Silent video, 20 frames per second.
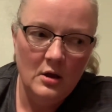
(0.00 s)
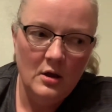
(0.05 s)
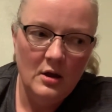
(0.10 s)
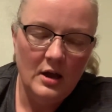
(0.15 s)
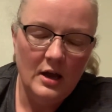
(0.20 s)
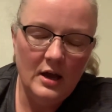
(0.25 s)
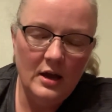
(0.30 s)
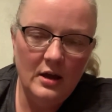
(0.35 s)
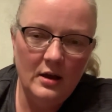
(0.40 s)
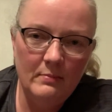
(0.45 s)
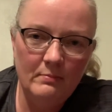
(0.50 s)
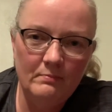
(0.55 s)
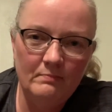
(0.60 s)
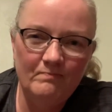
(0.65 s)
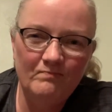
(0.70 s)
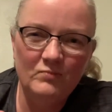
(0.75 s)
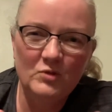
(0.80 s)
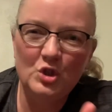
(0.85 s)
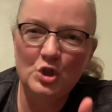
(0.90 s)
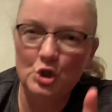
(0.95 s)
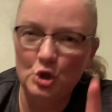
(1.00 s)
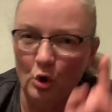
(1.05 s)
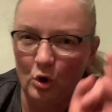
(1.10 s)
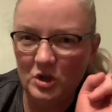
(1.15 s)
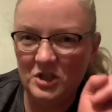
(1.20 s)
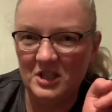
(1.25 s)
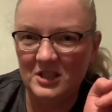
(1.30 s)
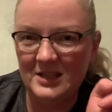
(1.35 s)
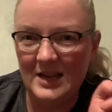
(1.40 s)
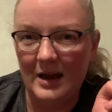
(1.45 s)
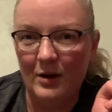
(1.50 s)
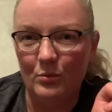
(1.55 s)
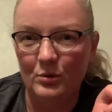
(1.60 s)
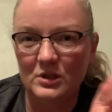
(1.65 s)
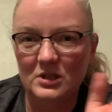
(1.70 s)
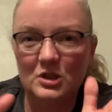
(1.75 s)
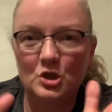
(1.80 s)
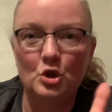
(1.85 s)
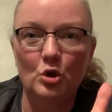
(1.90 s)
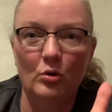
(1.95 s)
um, shortened
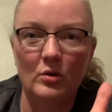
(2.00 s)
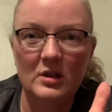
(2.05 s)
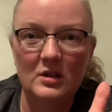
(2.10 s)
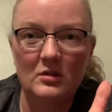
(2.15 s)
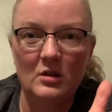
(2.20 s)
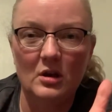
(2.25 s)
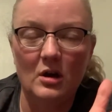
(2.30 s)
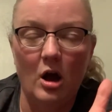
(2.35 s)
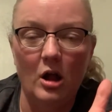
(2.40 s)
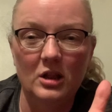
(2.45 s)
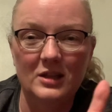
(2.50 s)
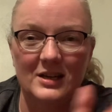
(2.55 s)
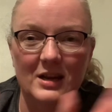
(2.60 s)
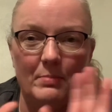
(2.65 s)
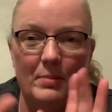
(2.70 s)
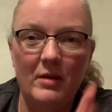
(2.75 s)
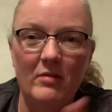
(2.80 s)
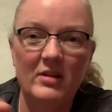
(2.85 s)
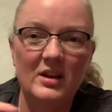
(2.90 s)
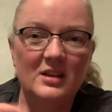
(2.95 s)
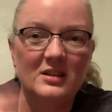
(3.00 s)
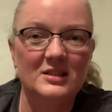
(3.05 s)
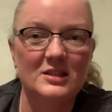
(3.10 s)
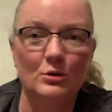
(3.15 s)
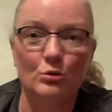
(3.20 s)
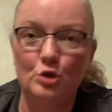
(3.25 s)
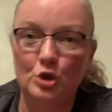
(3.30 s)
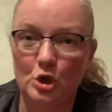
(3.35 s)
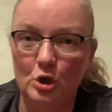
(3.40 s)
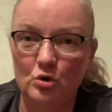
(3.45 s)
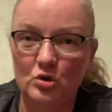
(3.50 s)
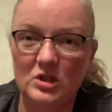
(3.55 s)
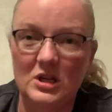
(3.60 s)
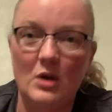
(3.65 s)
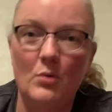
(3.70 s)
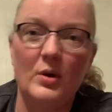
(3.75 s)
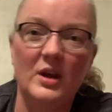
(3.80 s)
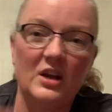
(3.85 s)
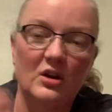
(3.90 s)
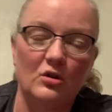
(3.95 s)
hours during the holiday period until Tuesday
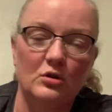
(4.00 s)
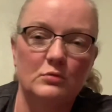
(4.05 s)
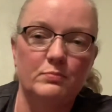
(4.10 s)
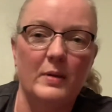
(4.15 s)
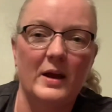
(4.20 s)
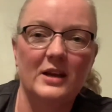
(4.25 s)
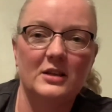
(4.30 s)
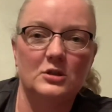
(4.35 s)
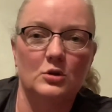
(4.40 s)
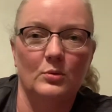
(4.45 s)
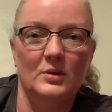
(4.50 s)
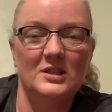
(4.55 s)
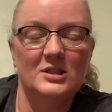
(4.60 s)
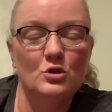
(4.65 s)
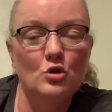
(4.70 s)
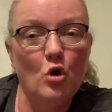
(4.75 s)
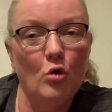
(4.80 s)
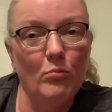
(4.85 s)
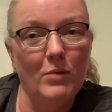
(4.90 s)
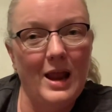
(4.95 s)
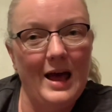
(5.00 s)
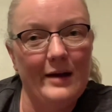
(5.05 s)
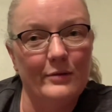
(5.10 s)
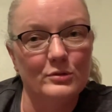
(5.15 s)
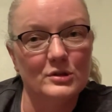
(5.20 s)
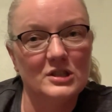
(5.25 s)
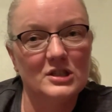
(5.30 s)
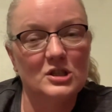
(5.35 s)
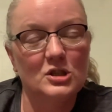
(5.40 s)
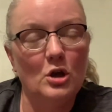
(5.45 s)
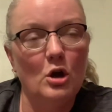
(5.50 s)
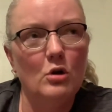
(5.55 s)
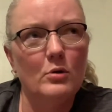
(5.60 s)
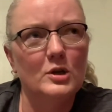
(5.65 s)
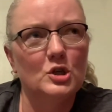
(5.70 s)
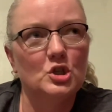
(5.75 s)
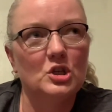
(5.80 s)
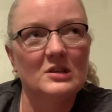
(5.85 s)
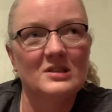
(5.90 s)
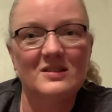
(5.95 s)
when it goes back to its normal hours. So it
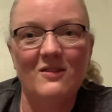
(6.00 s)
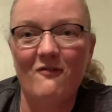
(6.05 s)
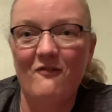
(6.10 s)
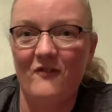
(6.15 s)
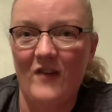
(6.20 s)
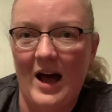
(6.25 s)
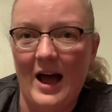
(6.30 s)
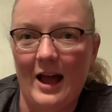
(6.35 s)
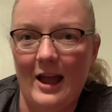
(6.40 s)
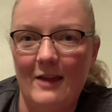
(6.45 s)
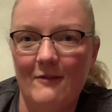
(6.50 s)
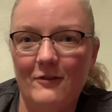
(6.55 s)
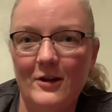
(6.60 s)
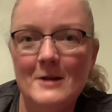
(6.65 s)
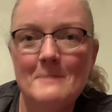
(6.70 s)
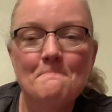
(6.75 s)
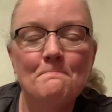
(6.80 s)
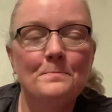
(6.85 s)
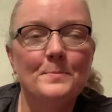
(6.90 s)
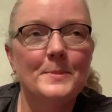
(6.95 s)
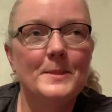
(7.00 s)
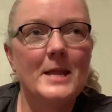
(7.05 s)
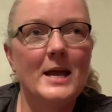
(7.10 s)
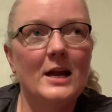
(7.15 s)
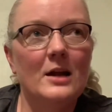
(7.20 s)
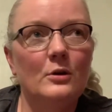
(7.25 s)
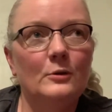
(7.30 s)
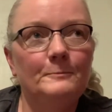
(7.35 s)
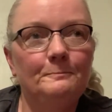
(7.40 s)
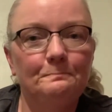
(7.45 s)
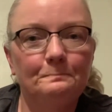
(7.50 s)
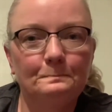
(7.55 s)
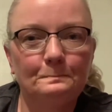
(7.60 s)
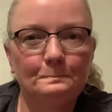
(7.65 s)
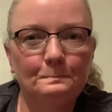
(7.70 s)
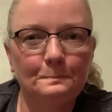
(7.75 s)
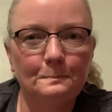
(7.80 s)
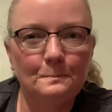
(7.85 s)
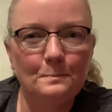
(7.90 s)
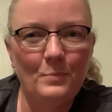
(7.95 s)
shuts at five. Now,
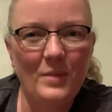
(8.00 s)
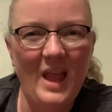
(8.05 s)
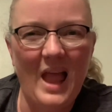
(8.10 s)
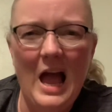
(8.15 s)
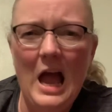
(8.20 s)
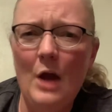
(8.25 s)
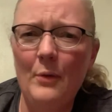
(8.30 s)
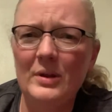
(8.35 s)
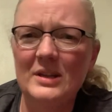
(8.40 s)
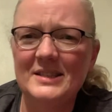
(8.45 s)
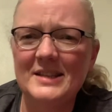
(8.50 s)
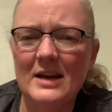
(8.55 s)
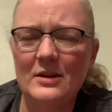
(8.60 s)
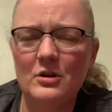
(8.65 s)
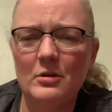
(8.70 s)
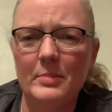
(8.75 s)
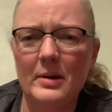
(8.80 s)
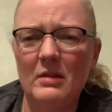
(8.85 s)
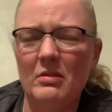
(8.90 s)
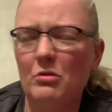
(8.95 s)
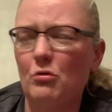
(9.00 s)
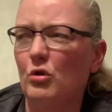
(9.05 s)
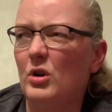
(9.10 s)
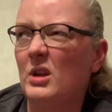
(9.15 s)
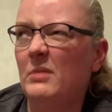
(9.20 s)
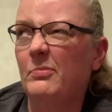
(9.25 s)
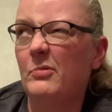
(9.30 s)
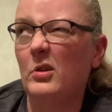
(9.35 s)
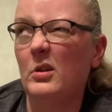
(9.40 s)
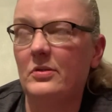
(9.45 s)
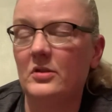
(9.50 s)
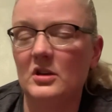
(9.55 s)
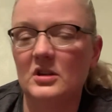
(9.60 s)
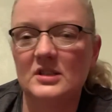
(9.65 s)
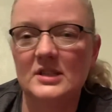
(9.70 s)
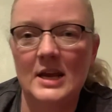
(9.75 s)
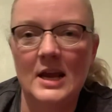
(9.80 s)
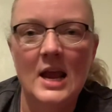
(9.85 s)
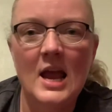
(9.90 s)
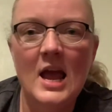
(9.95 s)
I went down at about 3, 3.30